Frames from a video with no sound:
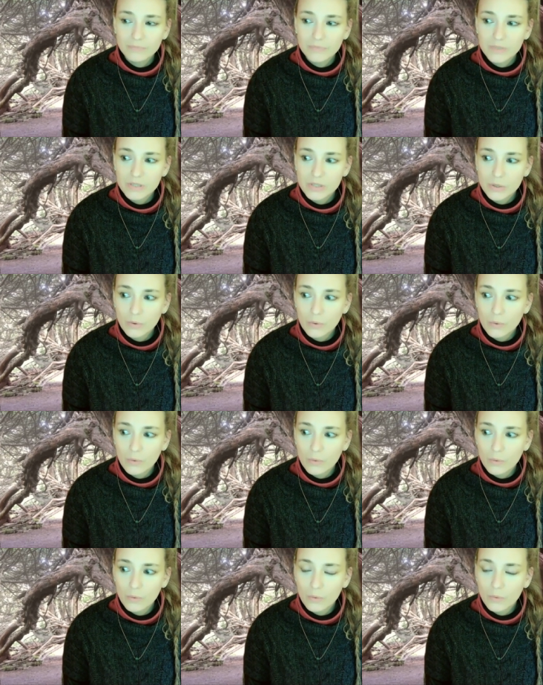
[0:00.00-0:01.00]

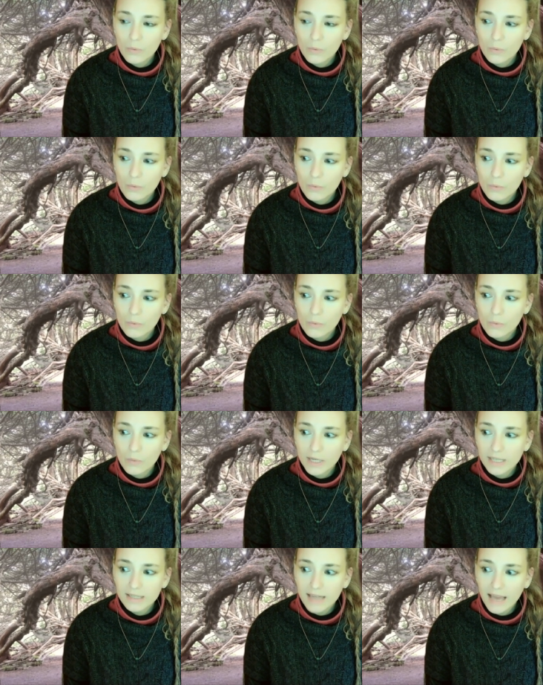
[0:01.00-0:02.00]
So
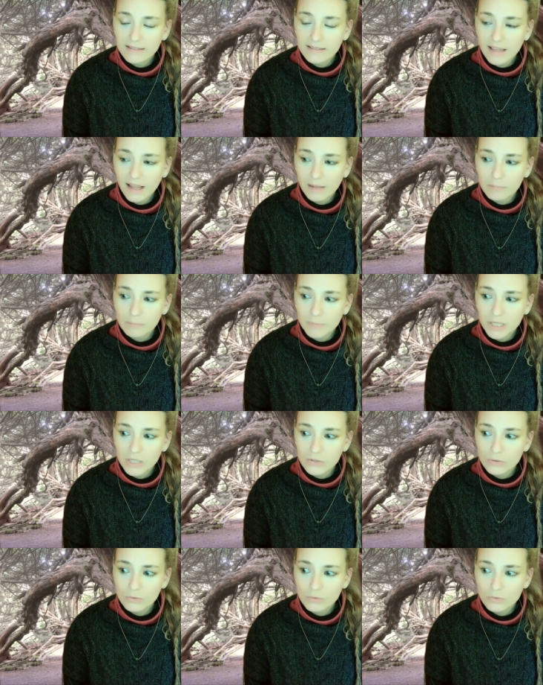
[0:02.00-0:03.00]
it has helped me
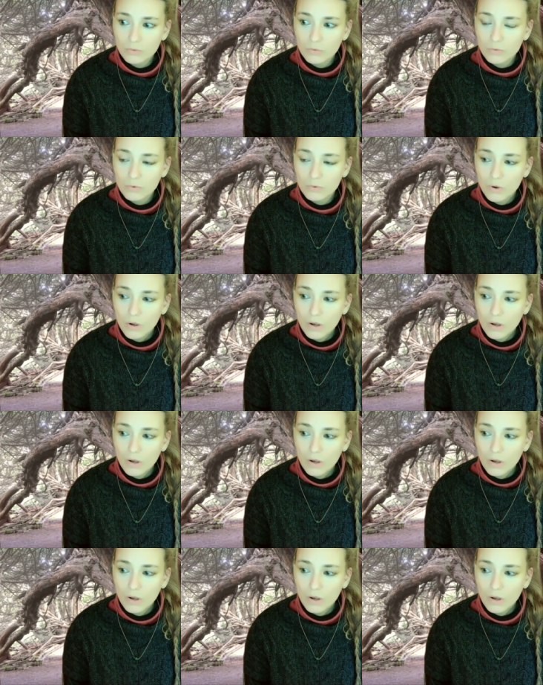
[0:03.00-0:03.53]
to